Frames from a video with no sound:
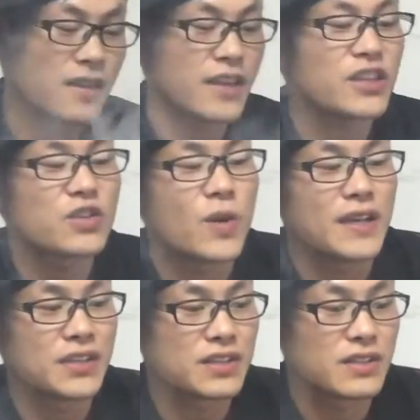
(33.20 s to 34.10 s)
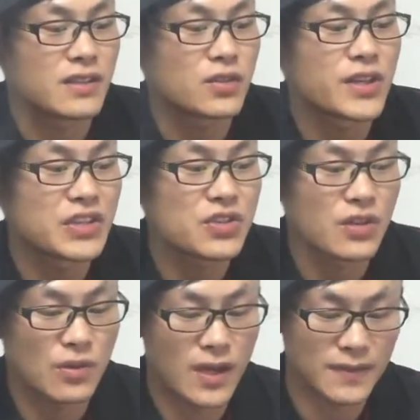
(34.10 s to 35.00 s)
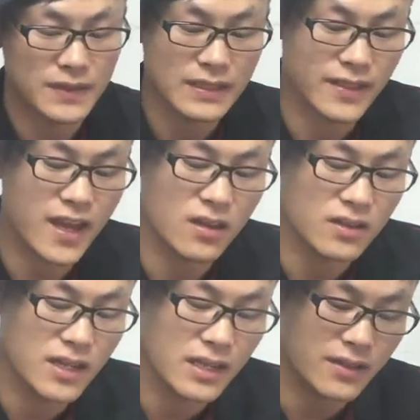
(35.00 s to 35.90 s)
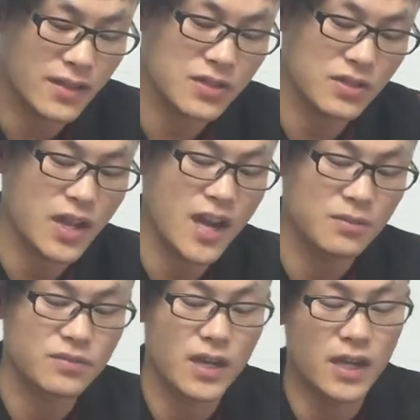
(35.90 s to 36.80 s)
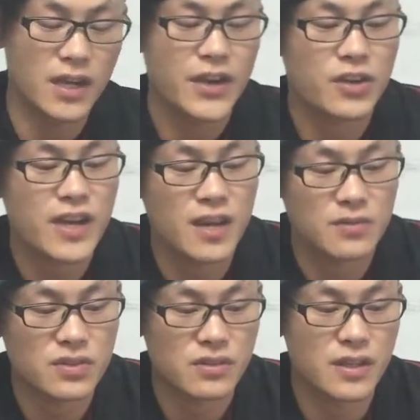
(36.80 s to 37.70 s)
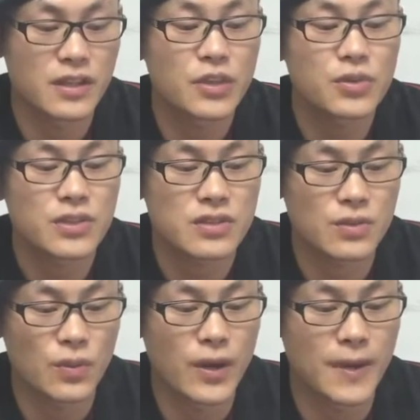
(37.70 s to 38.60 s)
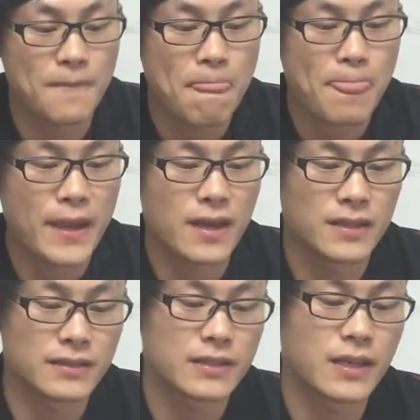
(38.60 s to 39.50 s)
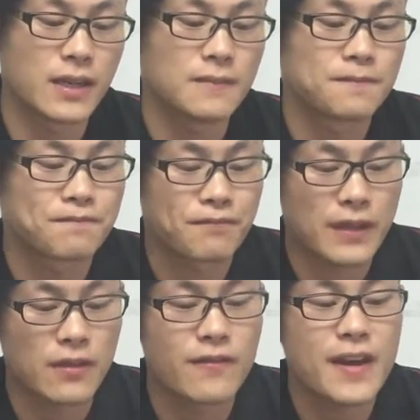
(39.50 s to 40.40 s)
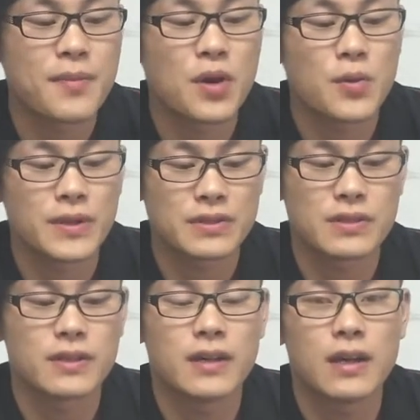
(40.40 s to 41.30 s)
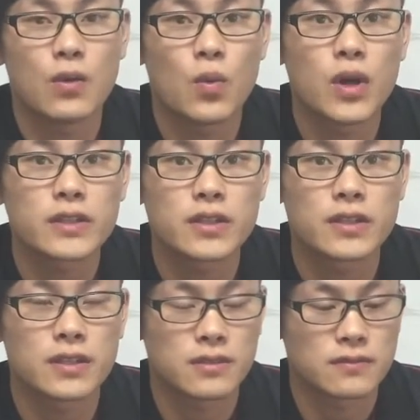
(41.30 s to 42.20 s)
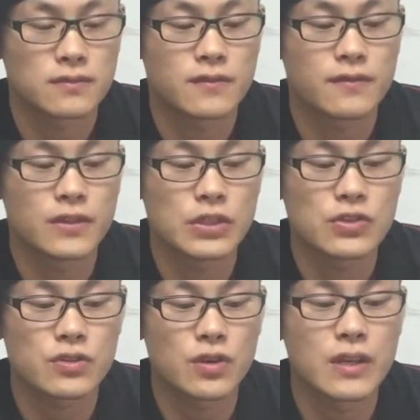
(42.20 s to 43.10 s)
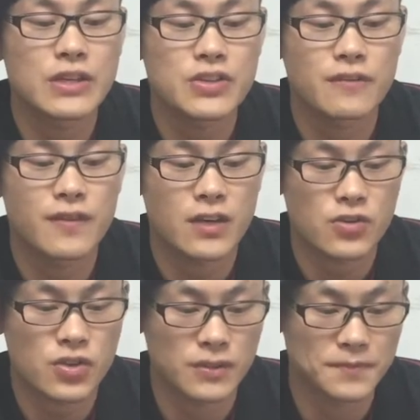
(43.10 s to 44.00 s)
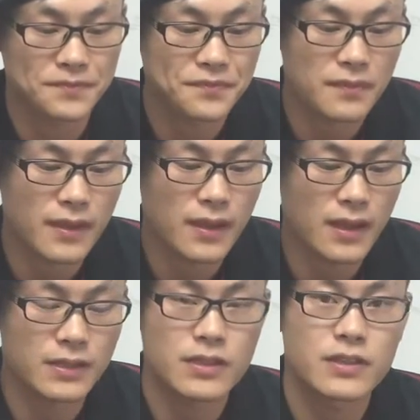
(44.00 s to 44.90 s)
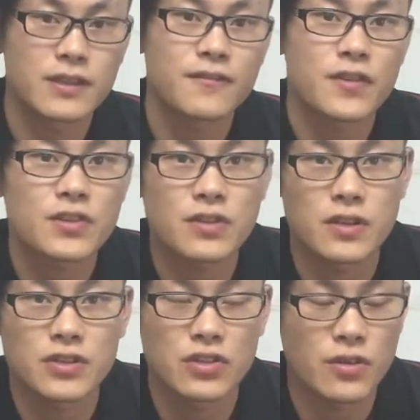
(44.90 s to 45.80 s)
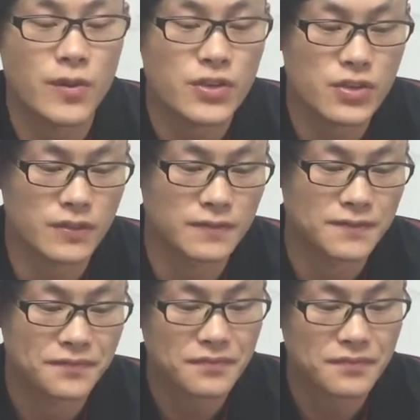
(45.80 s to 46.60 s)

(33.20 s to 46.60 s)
This one is the traditional one. Now, this come, uh, here comes the newest one. And uh, vapor with the water installation function. The first generation.